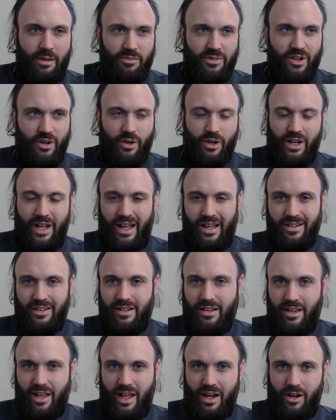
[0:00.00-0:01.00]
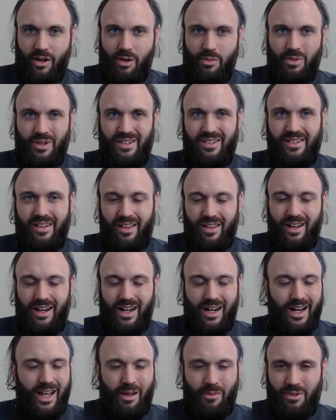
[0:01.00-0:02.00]
uh, my name's Eric Castellano. I've been
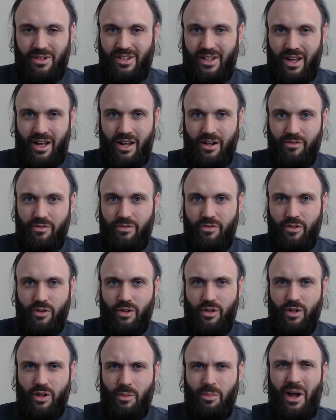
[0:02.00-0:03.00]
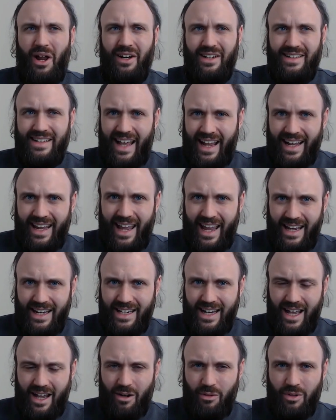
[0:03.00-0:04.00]
selling on Amazon for about a
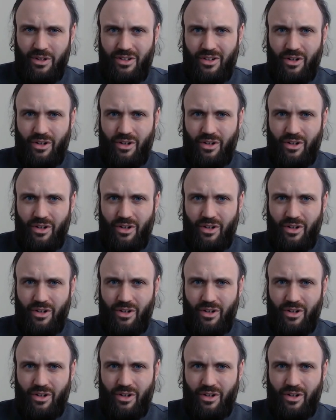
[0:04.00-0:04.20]
decade now.